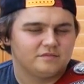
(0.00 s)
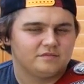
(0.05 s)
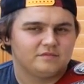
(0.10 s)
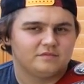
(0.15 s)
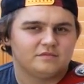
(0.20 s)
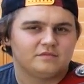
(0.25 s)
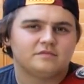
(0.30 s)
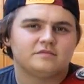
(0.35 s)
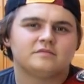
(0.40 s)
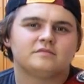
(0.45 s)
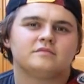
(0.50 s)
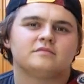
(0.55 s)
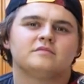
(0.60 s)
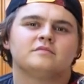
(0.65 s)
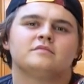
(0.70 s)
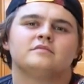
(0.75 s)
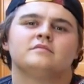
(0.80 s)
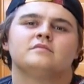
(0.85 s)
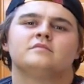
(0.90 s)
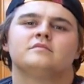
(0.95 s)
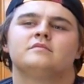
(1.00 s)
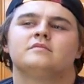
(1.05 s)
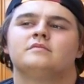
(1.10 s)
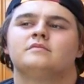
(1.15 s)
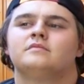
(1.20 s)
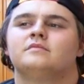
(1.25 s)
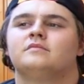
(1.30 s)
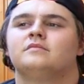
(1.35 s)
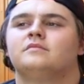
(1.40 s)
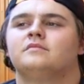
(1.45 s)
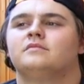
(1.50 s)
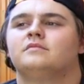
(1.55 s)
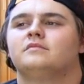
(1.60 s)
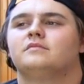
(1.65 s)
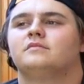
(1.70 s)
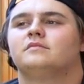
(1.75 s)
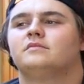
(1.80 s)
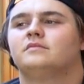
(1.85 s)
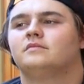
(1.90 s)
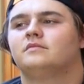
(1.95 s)

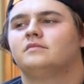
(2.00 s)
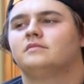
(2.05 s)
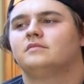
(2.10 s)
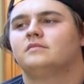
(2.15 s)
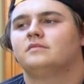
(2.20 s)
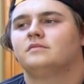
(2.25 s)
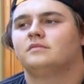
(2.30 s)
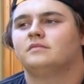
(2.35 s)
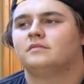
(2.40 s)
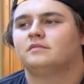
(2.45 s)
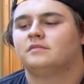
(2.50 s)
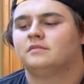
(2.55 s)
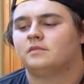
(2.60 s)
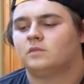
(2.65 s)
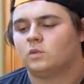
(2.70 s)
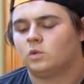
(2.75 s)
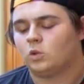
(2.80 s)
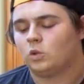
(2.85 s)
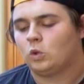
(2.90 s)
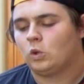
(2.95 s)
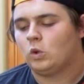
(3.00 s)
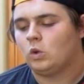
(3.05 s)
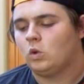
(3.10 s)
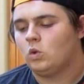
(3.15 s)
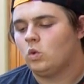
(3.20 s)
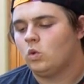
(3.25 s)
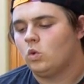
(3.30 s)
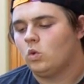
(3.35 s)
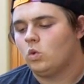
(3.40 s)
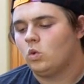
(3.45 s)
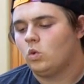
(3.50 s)
This person isn't speaking.